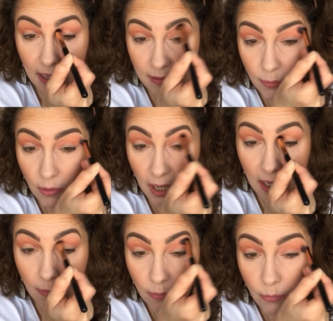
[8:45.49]
It's more like
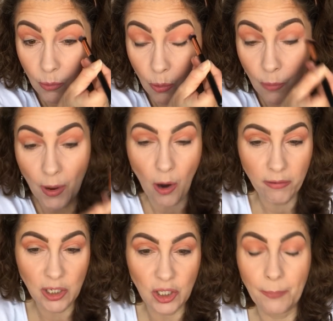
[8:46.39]
a warm
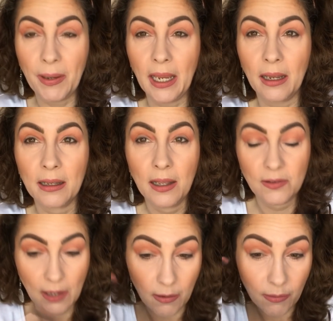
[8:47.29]
orangey pink.
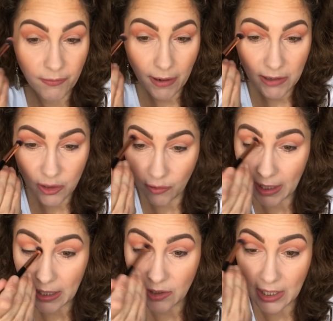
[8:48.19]
So very
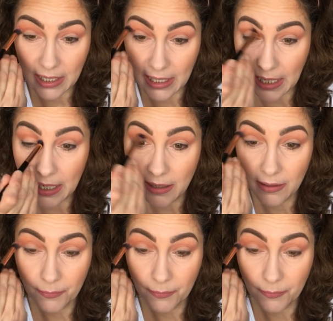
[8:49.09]
strange indeed.